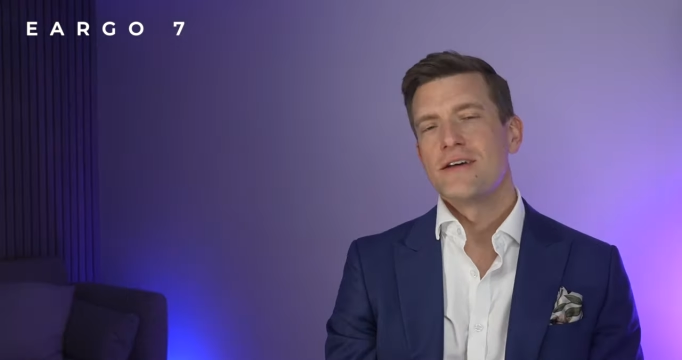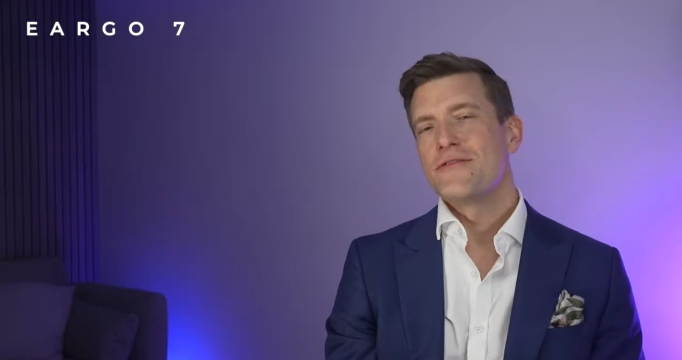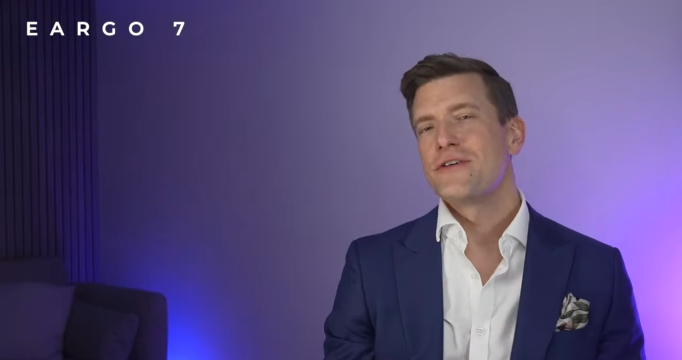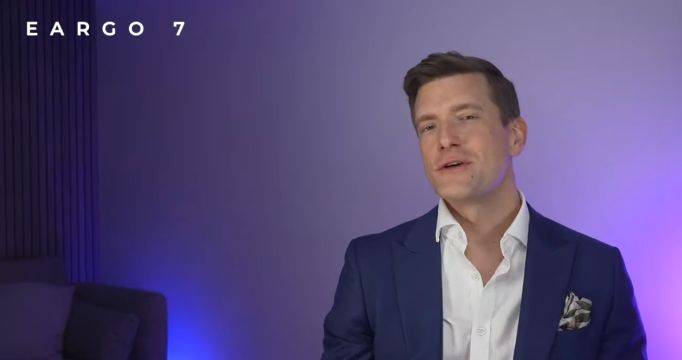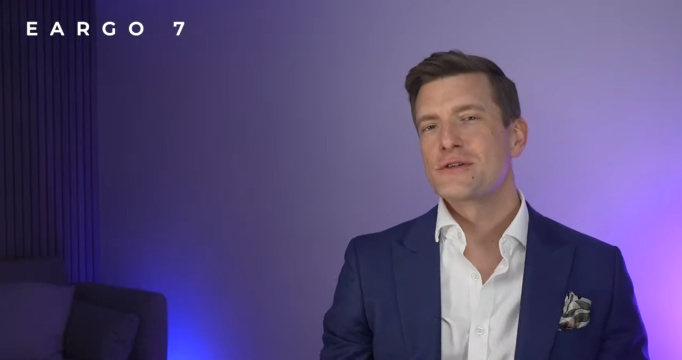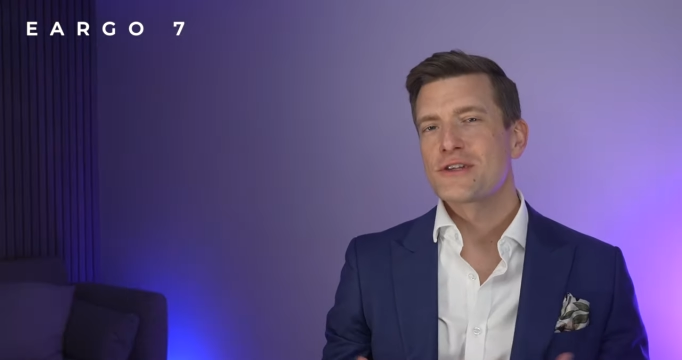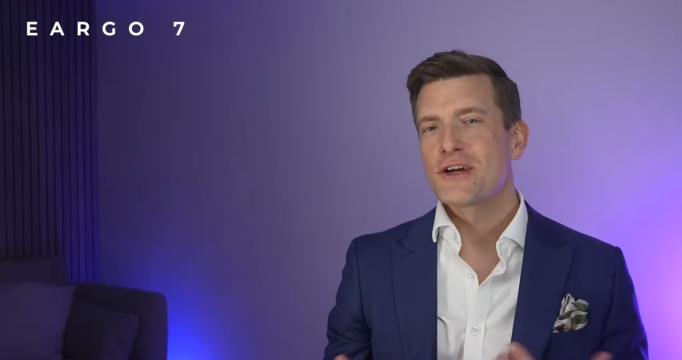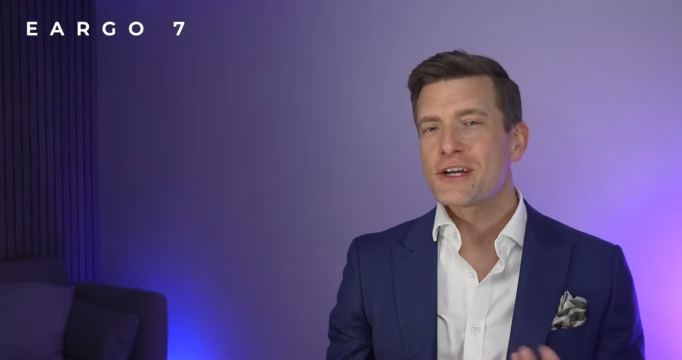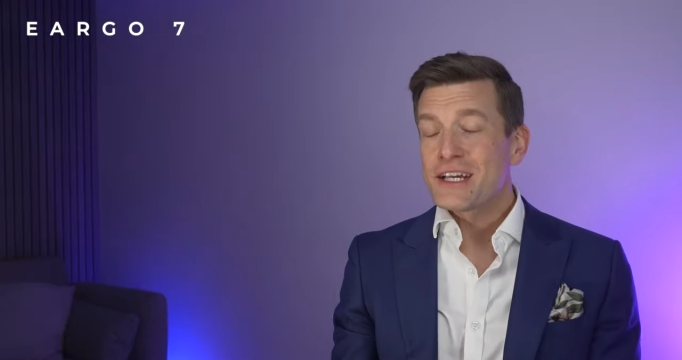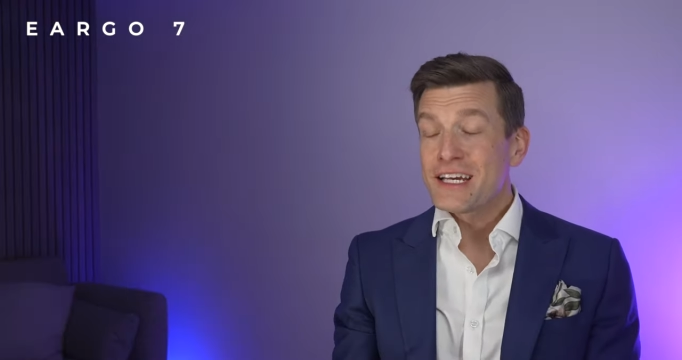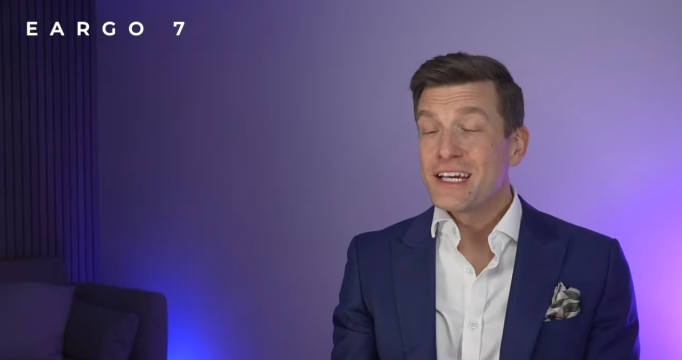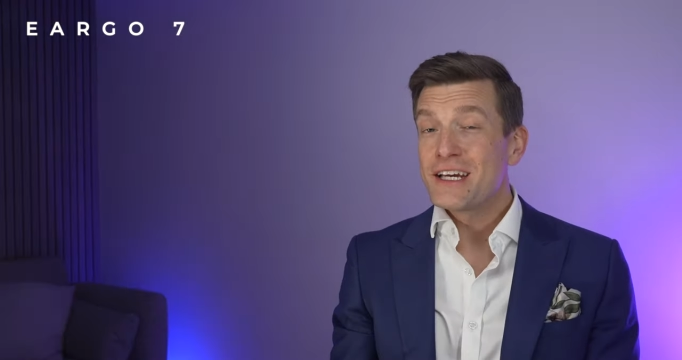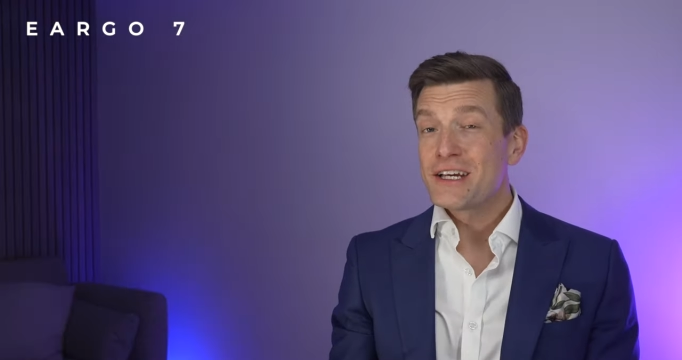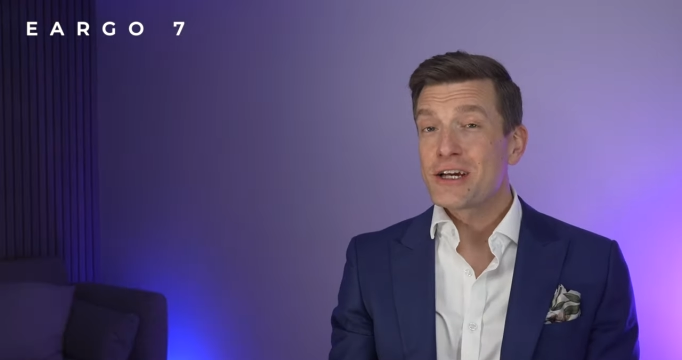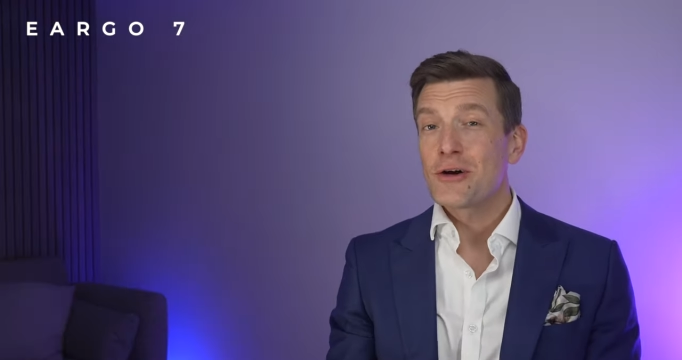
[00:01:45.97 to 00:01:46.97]
It feels like
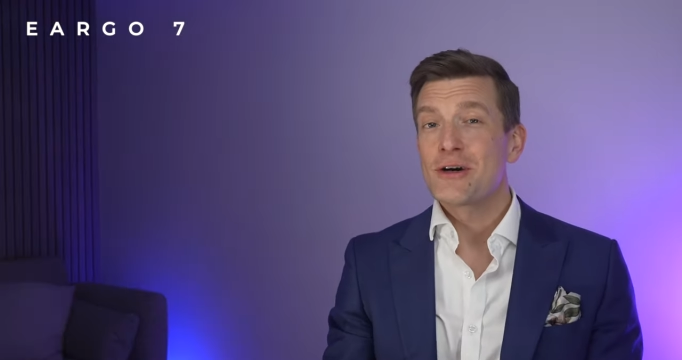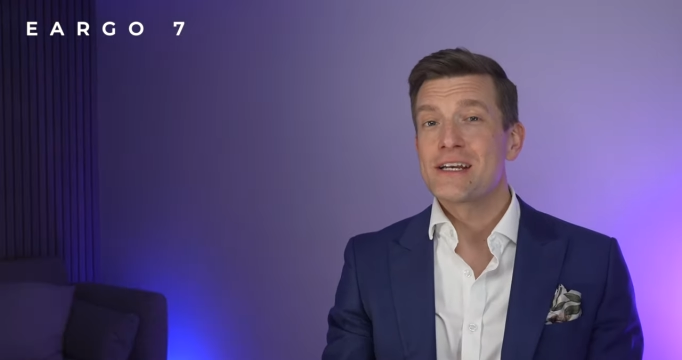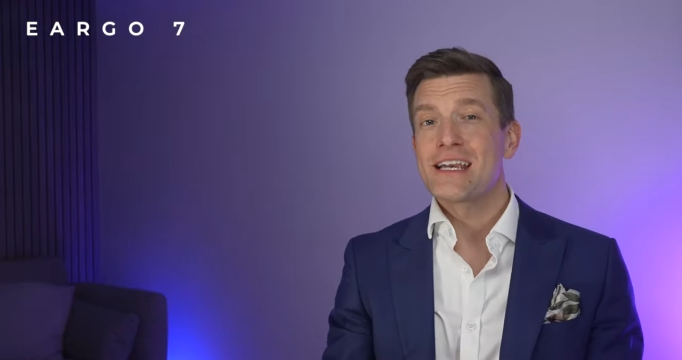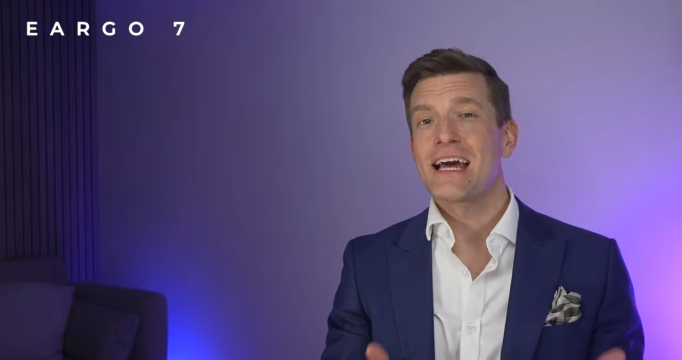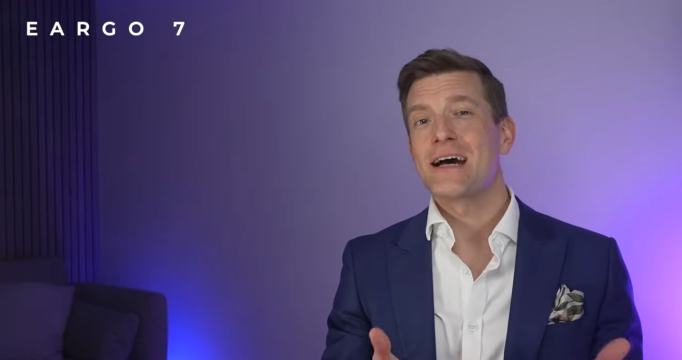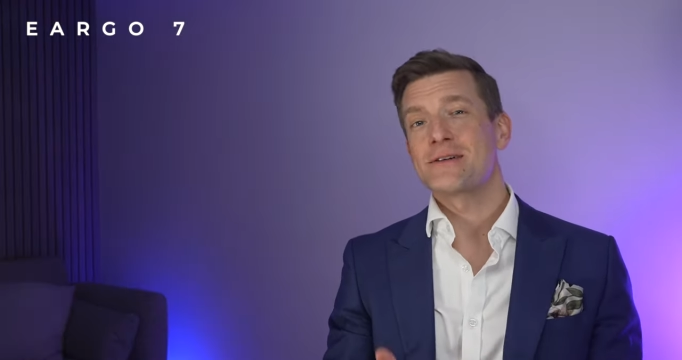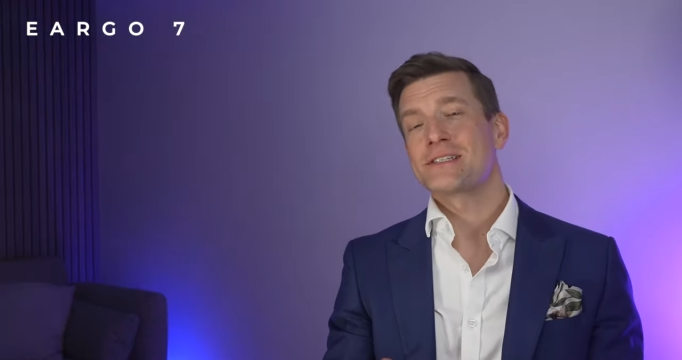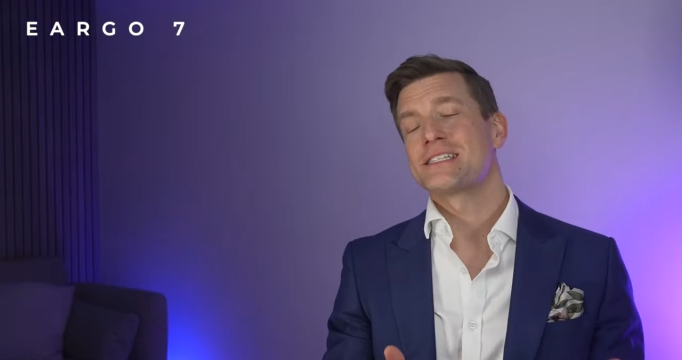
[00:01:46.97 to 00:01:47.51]
Eargo are now